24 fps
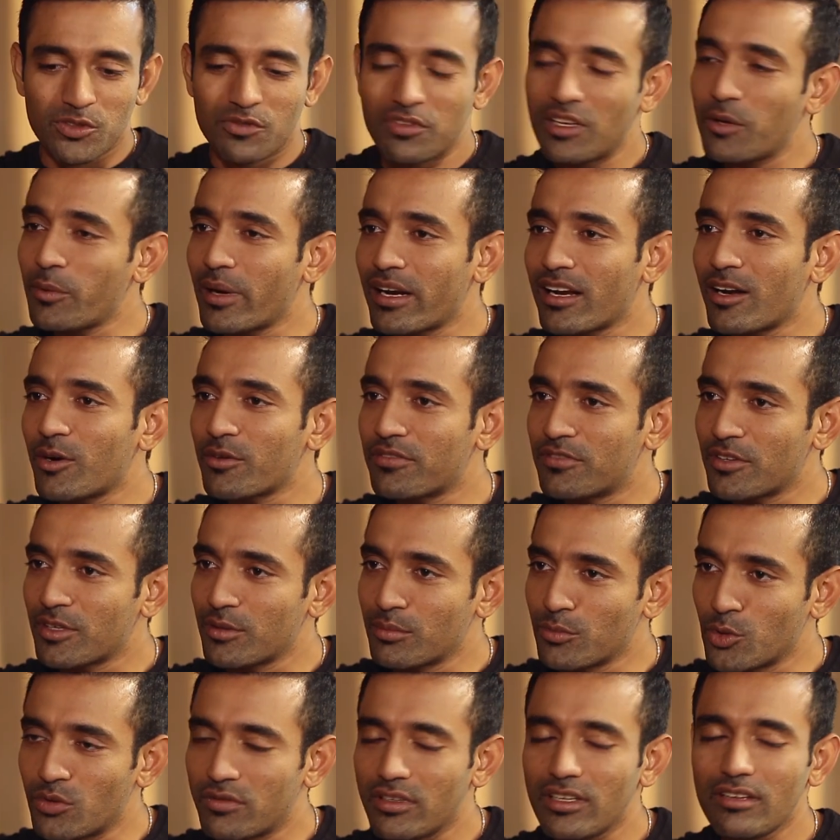so we went out for
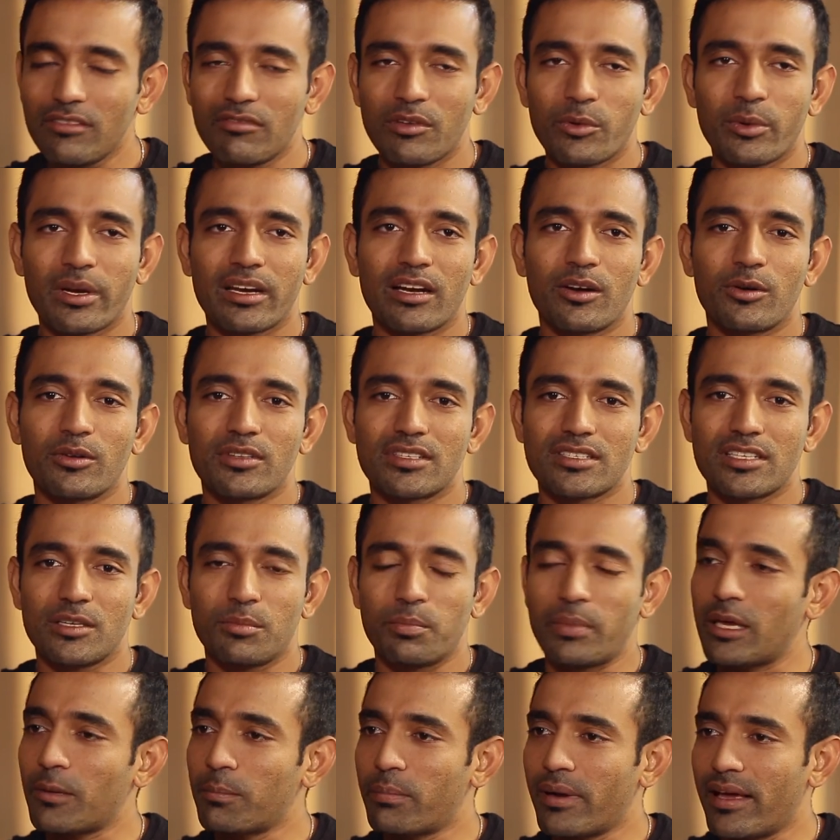a movie. We went out to see
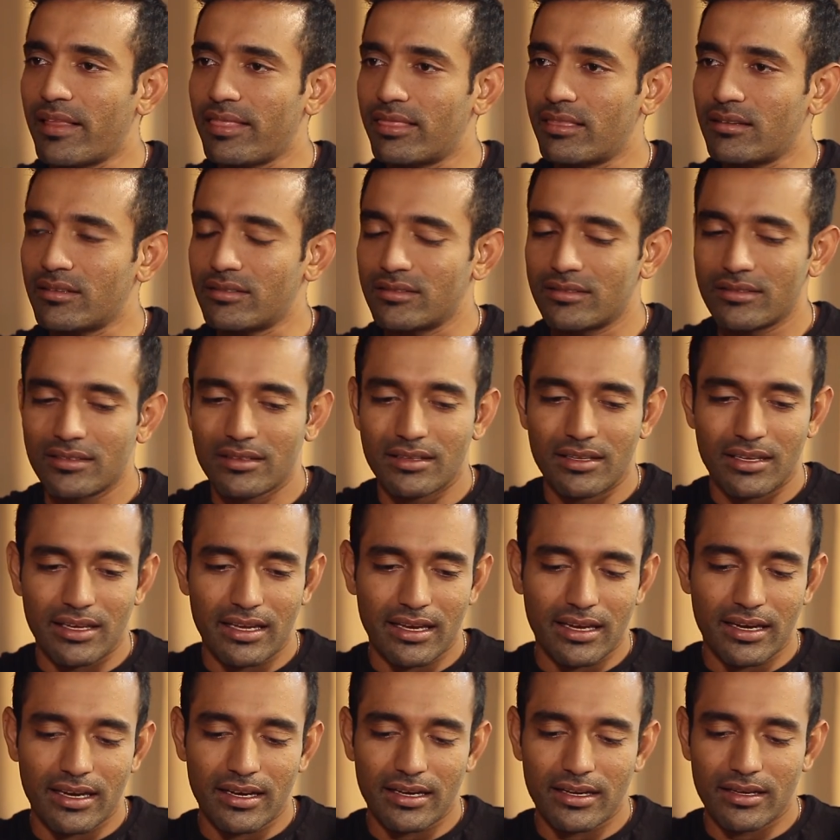Pink Panther
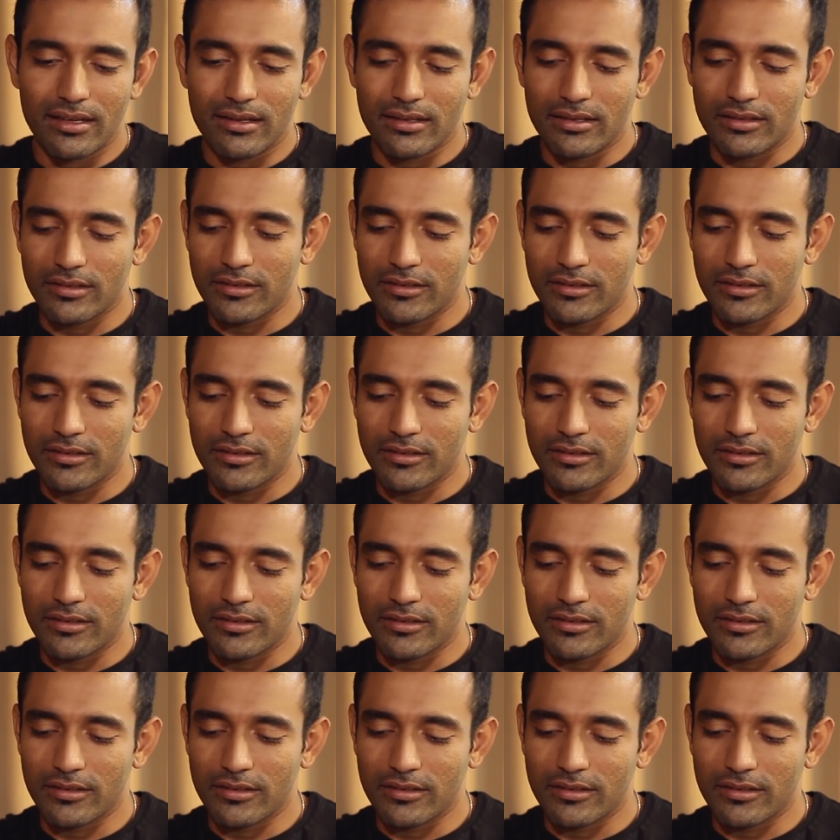and